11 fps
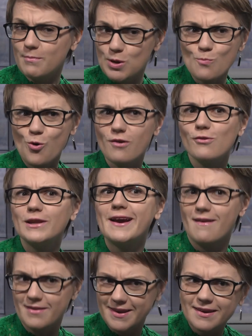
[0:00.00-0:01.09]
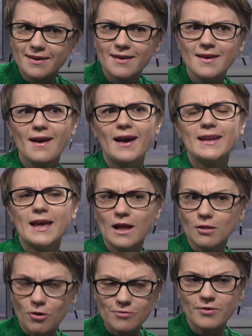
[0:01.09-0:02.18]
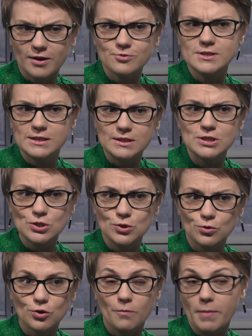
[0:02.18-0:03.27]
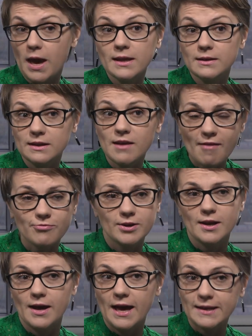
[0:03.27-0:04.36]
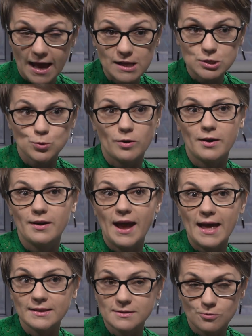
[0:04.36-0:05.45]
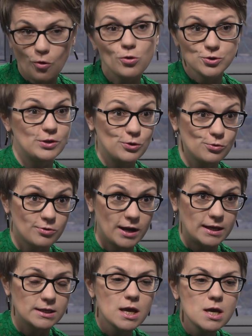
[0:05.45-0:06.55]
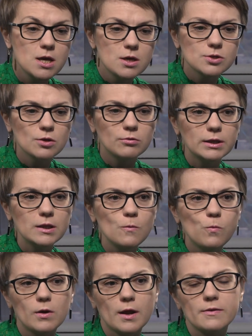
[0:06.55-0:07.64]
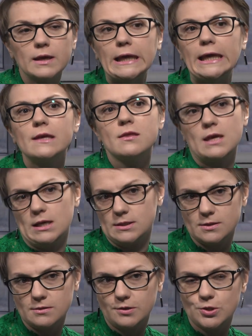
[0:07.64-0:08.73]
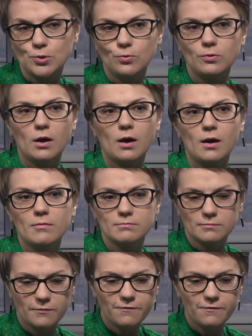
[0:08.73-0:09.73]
becoming more oligarchic mm -hmm. and like a lot of countries in Eastern Europe and in Africa and elsewhere and also in Ukraine. Mm -hmm. So really what are the key things to uh, well,